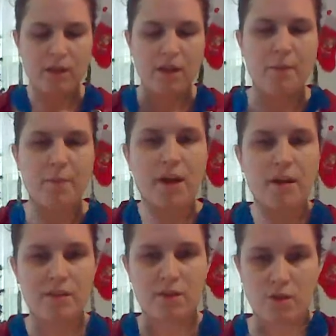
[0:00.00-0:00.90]

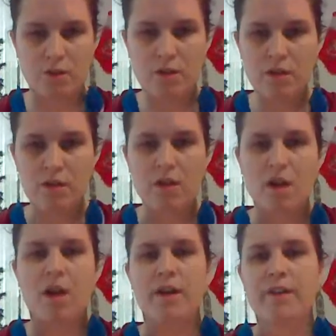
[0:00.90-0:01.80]
also
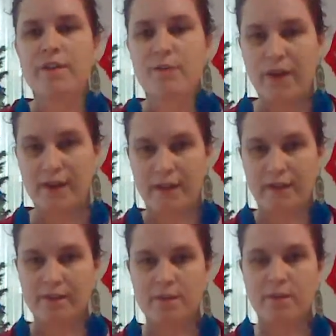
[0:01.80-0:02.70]
are
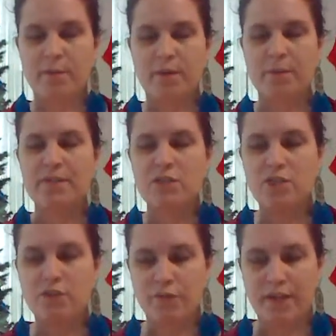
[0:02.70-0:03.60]
defining. So a prepositional
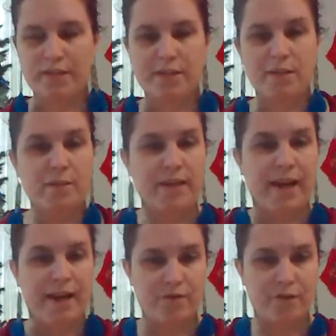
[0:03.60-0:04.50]
phrase can be an
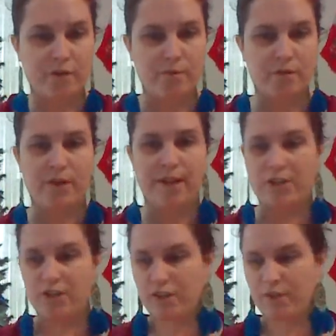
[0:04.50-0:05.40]
adverb or an
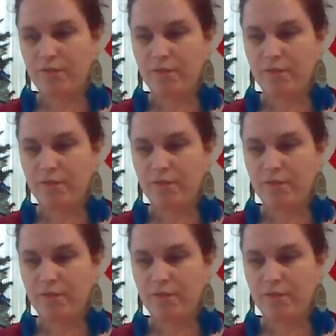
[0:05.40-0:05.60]
adjective.